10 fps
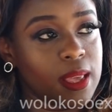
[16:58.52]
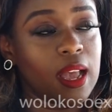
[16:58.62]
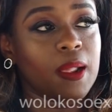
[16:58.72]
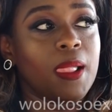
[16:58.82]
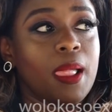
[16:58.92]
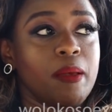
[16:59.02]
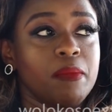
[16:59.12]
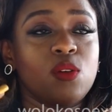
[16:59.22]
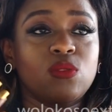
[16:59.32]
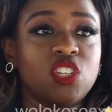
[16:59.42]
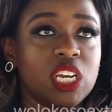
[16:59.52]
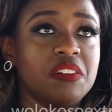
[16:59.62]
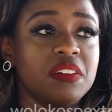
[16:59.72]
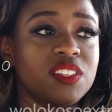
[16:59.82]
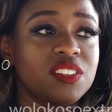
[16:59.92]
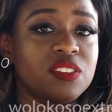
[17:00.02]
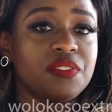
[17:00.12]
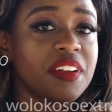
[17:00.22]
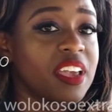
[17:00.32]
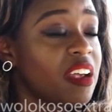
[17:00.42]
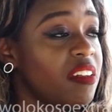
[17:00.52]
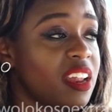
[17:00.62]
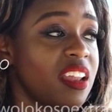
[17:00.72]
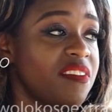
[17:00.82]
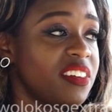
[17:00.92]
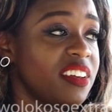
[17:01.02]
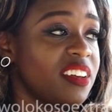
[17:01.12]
Yeah. But he was generous. He's very caring and loving,